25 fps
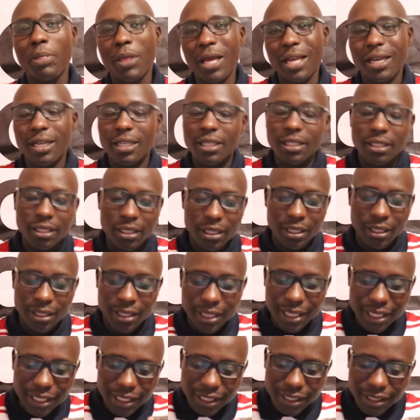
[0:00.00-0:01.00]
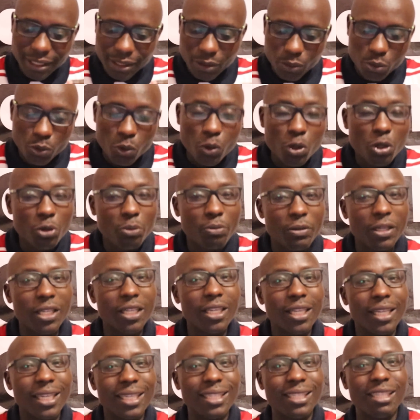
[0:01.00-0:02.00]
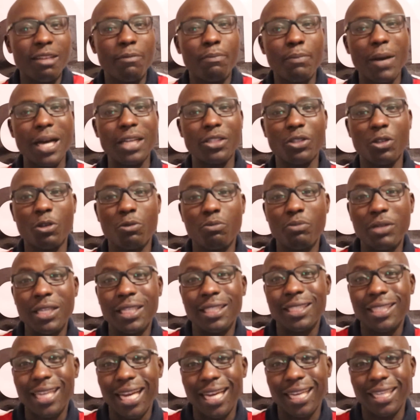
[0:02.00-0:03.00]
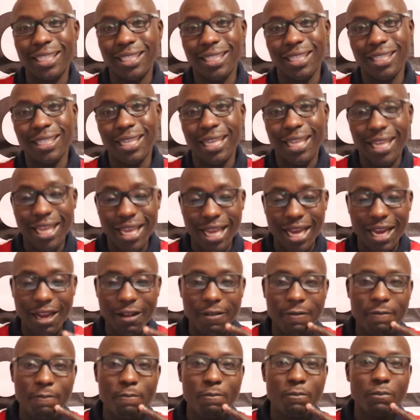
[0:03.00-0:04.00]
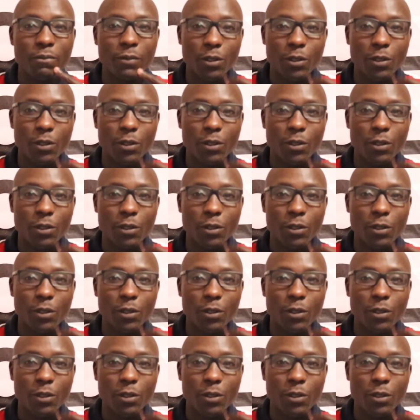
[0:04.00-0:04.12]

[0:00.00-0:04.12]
then this would mean he is the person being targeted here